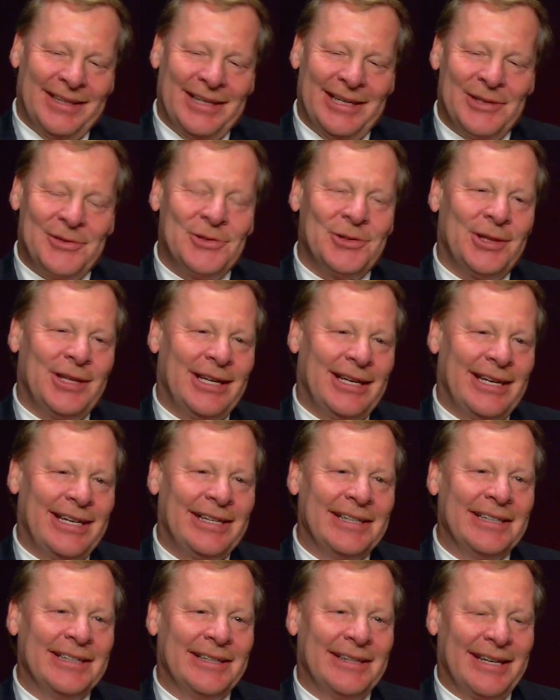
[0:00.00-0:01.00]
late
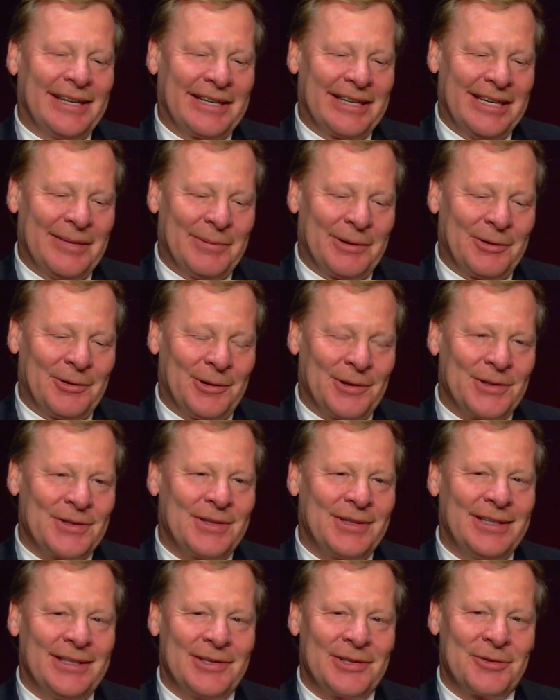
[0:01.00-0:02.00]
July, that came across
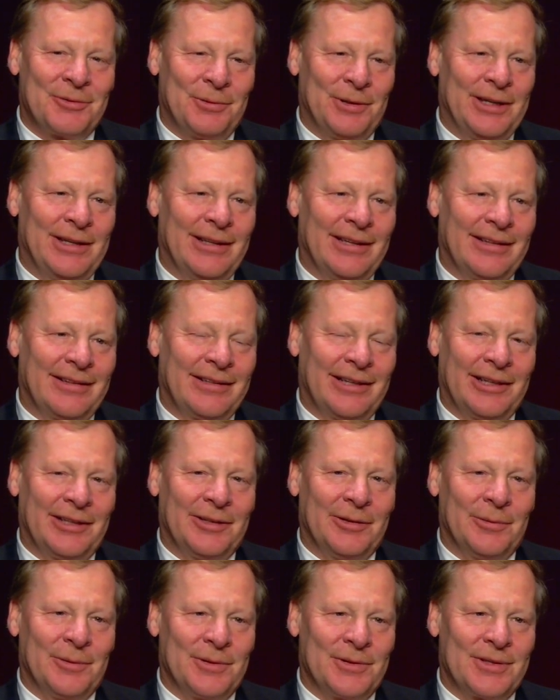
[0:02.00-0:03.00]
the screen that
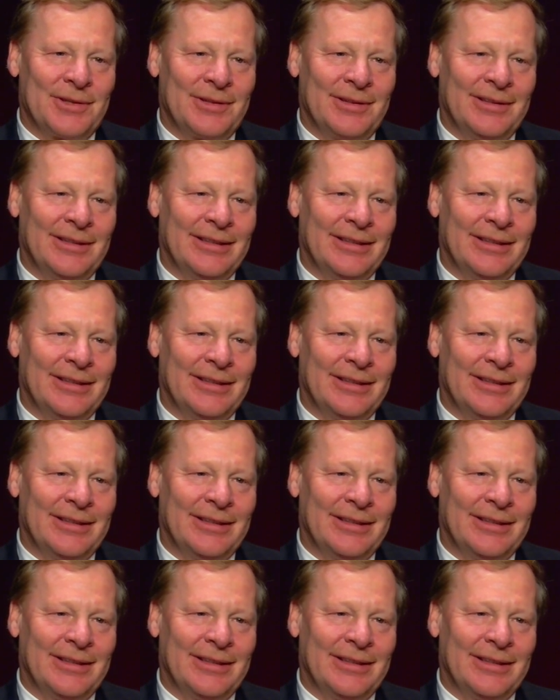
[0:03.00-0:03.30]
Tyco was